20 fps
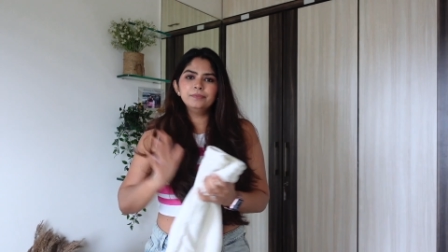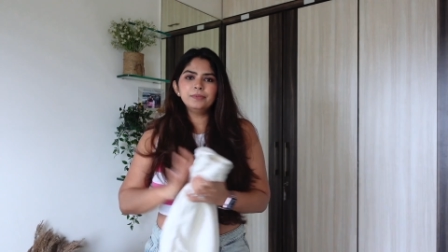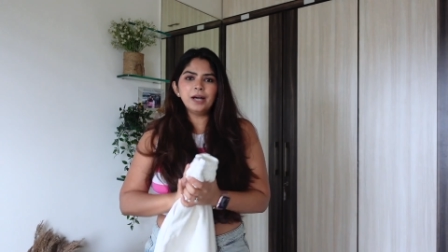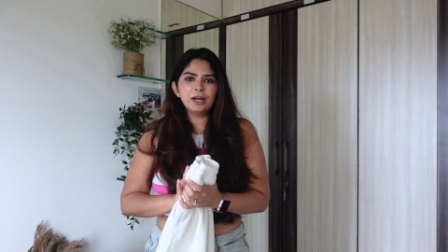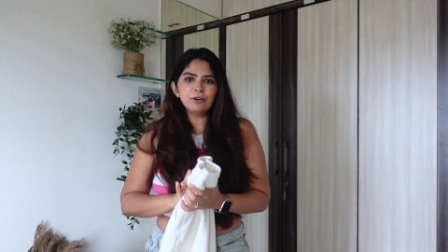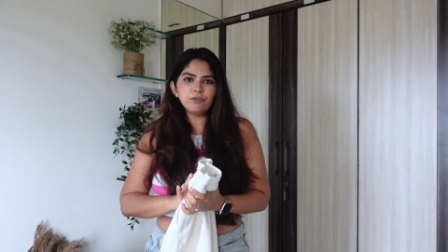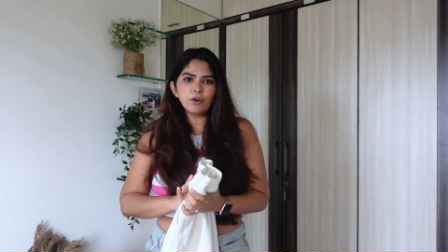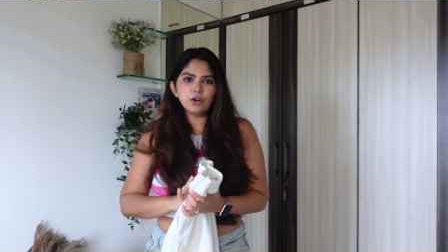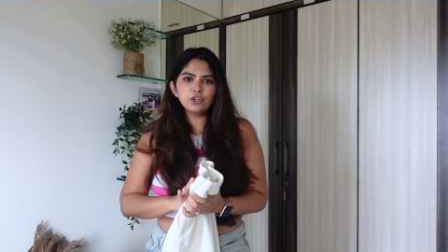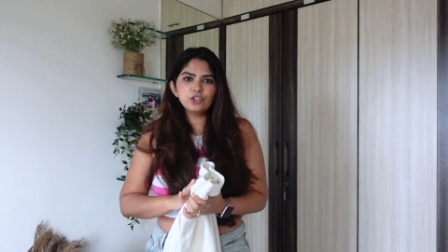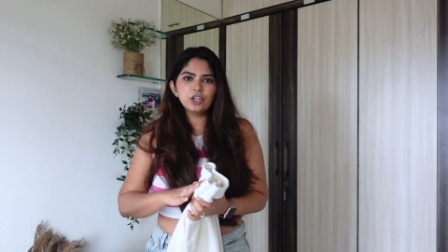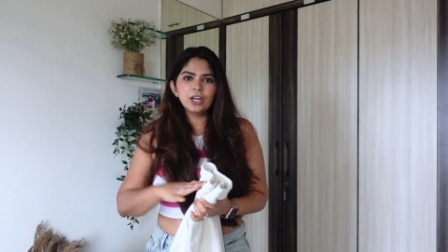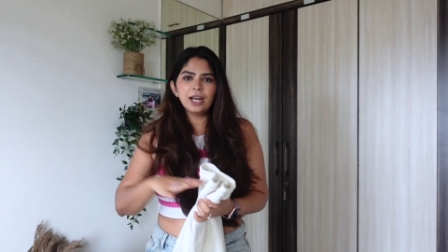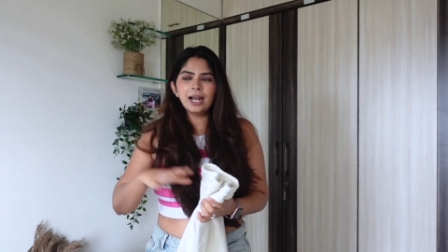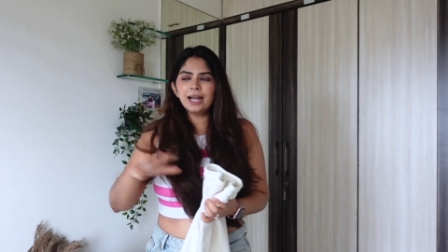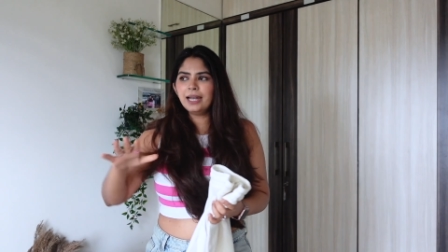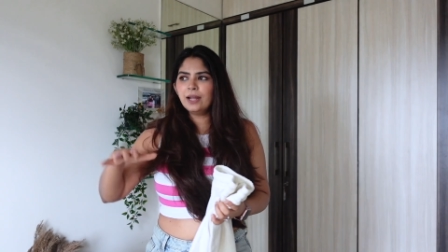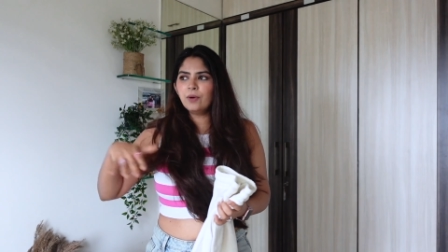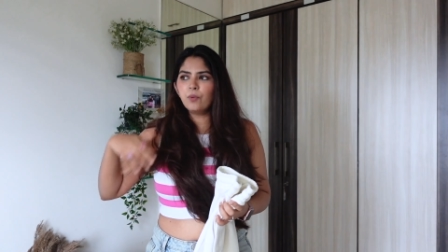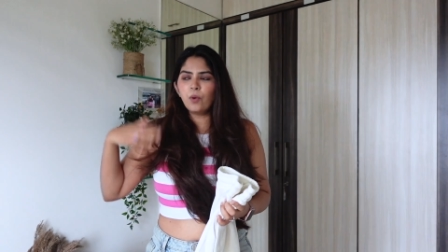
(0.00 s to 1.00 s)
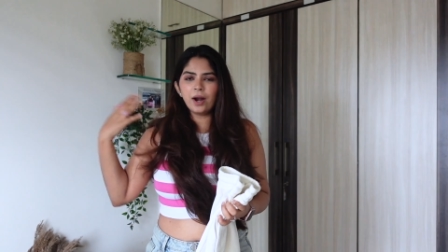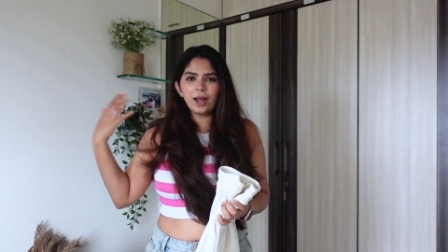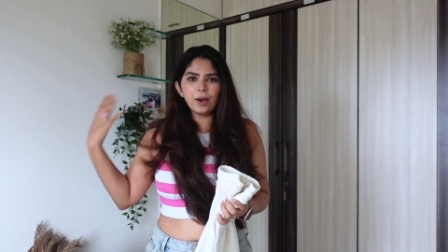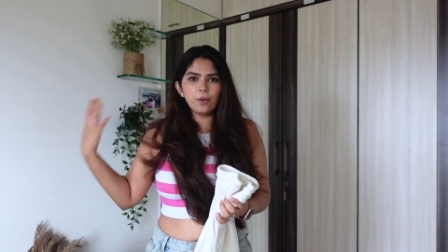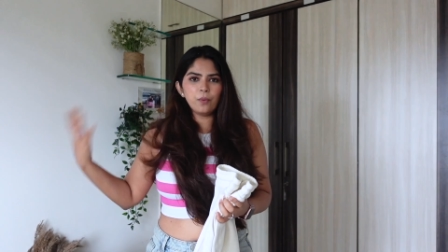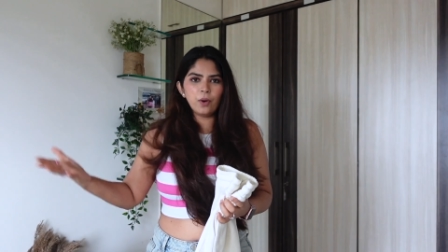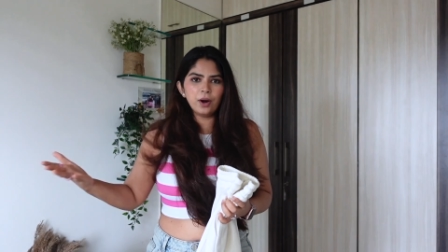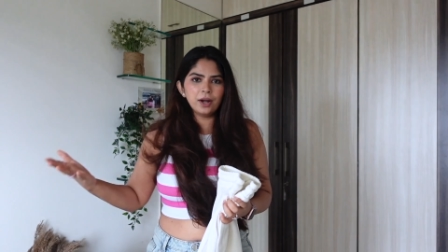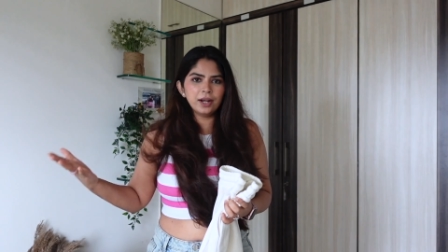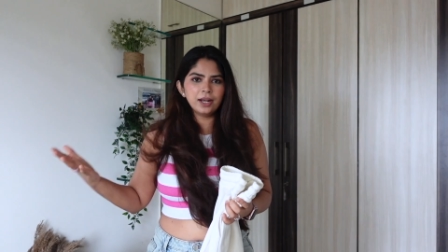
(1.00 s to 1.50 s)
unfortunately, what
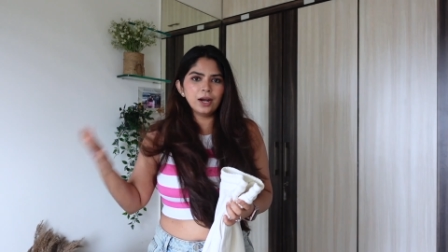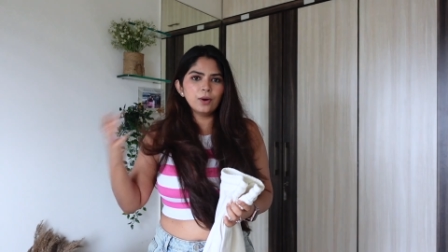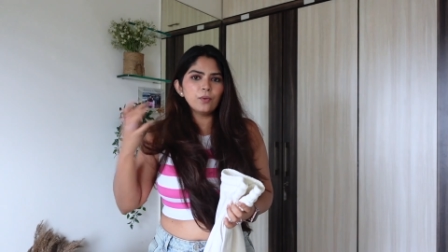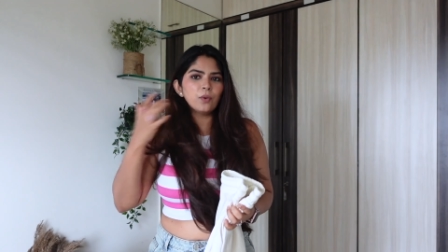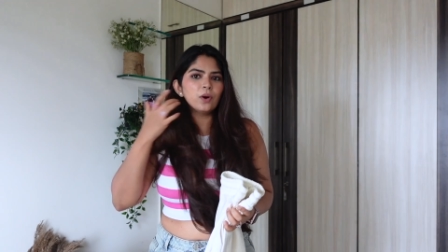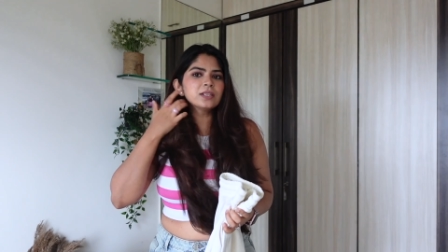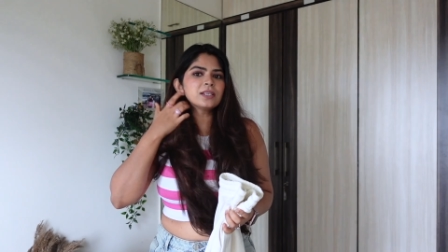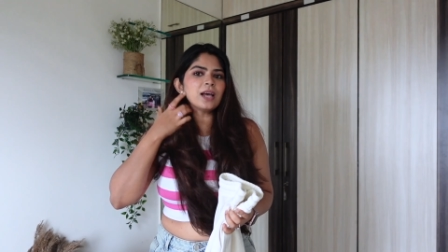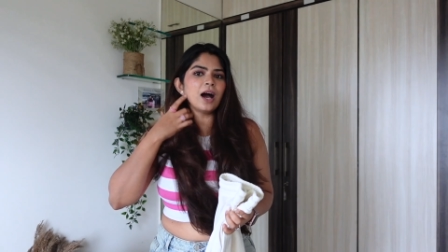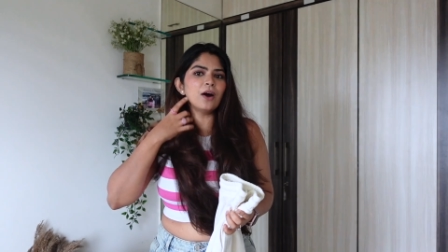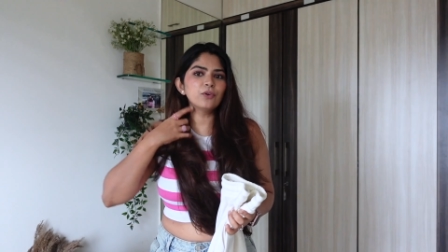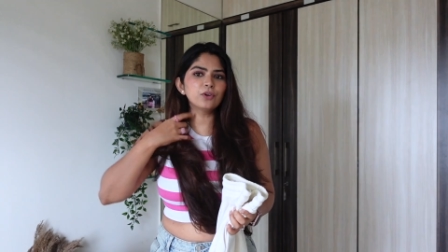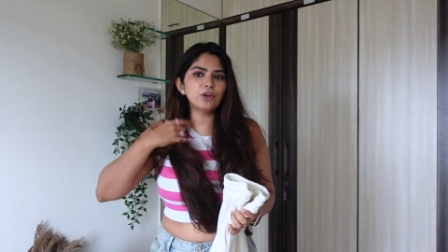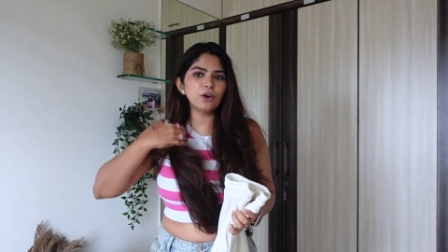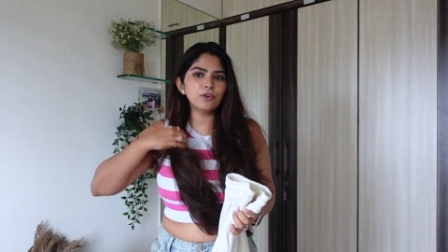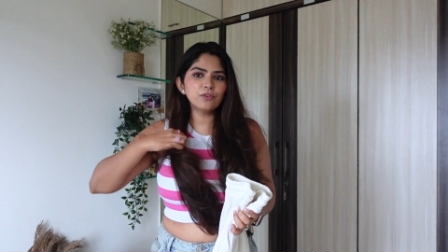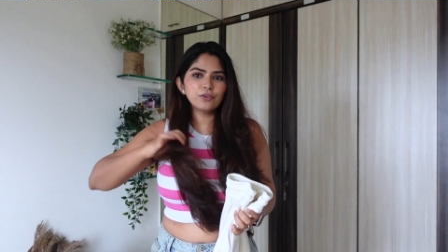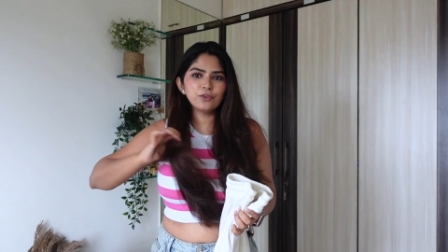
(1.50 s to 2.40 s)
I wanted was out